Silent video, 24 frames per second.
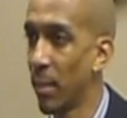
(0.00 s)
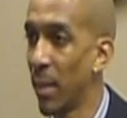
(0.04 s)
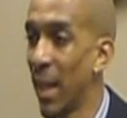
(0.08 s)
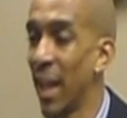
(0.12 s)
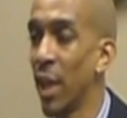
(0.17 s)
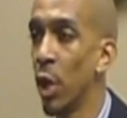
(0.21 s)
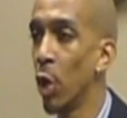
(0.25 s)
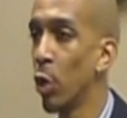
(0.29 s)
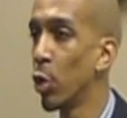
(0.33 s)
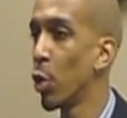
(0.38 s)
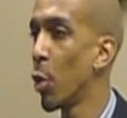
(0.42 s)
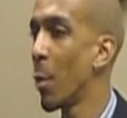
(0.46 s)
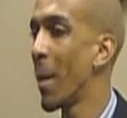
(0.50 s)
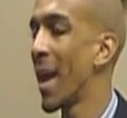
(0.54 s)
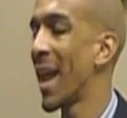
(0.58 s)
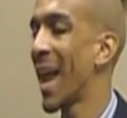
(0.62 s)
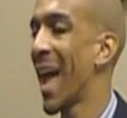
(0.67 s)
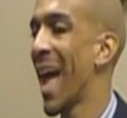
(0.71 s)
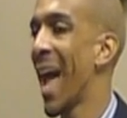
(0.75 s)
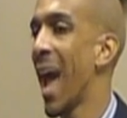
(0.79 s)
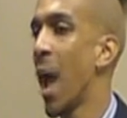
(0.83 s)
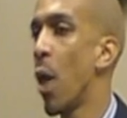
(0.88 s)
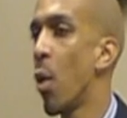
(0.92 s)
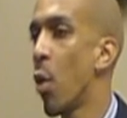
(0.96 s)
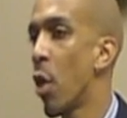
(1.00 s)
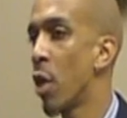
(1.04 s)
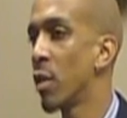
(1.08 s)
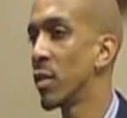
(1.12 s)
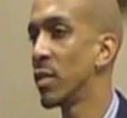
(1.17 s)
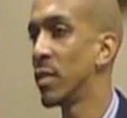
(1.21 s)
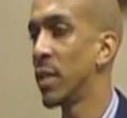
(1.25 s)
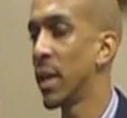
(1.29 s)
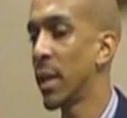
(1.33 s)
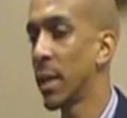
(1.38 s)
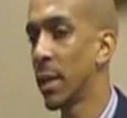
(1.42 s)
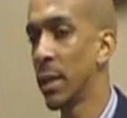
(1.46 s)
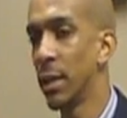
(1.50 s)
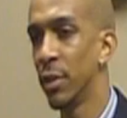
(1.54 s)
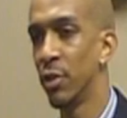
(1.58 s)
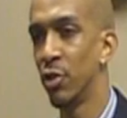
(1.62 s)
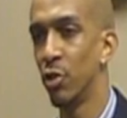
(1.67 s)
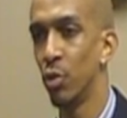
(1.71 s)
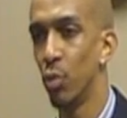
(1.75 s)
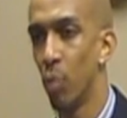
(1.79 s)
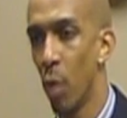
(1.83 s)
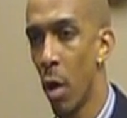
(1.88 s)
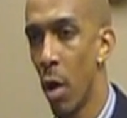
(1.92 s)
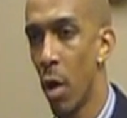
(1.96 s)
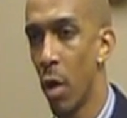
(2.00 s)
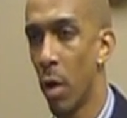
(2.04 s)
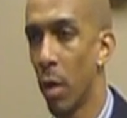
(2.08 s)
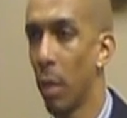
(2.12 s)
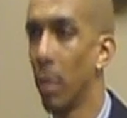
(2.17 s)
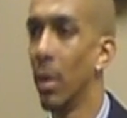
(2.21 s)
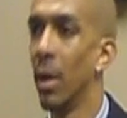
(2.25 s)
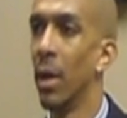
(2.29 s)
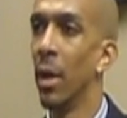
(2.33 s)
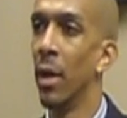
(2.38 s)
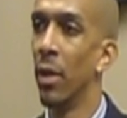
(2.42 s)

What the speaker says: They know no matter how articulate you are,